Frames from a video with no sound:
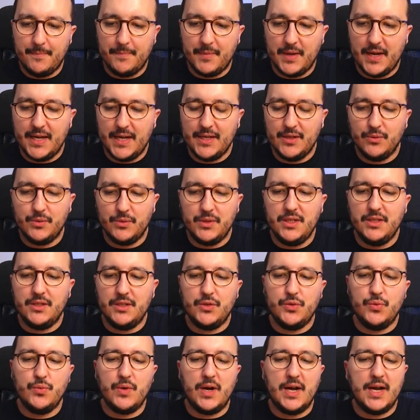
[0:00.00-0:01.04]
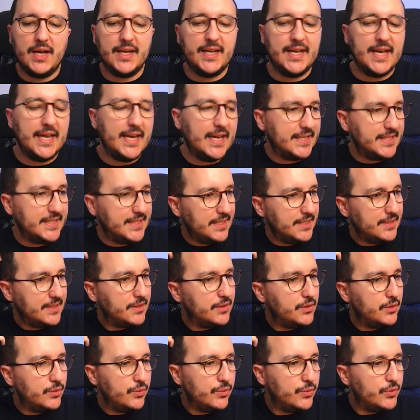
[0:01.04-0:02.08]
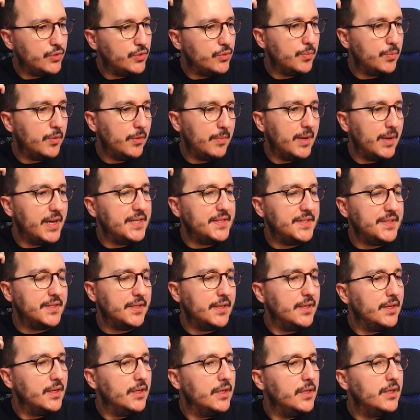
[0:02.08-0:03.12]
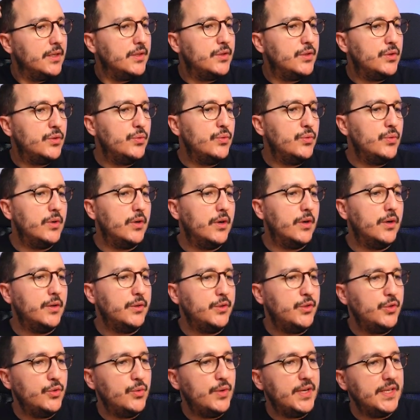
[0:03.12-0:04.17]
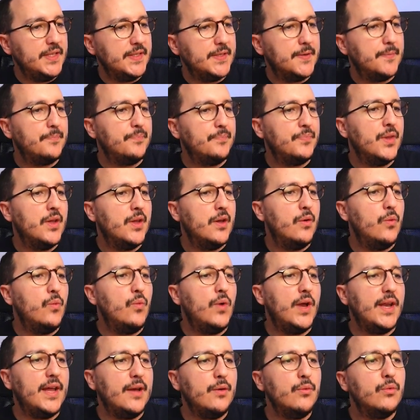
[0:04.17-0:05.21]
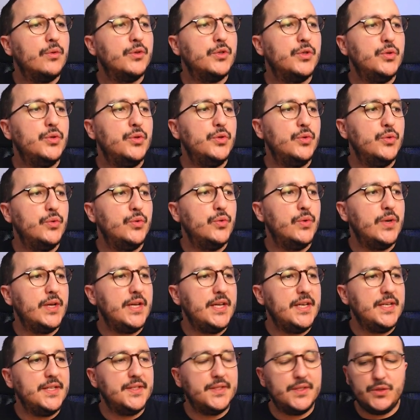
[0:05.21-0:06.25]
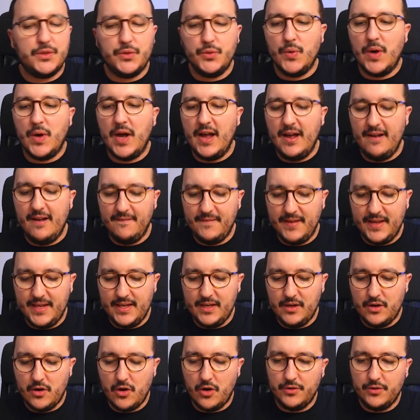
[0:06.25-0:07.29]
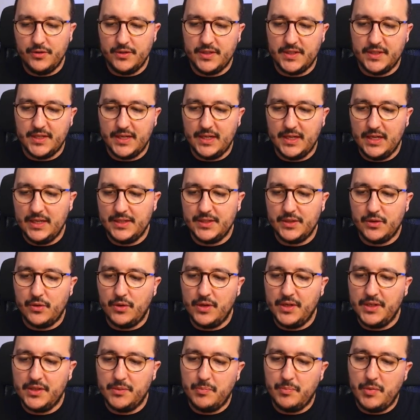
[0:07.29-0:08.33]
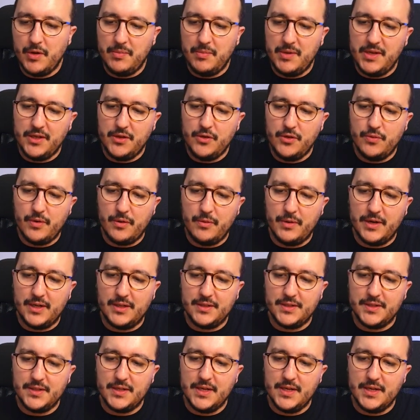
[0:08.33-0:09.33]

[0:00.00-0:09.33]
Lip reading: I don't need to get access to Superbase to do it. What I want to do is to have a const, and let's call it public URLs.